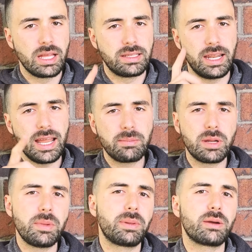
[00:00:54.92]
today I'm
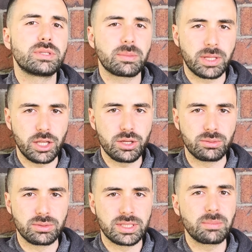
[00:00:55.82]
going to be playing with something new,
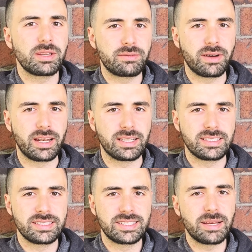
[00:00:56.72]
something fun,
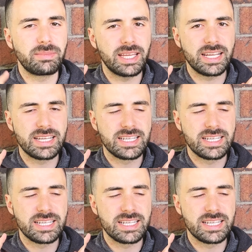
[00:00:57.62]
something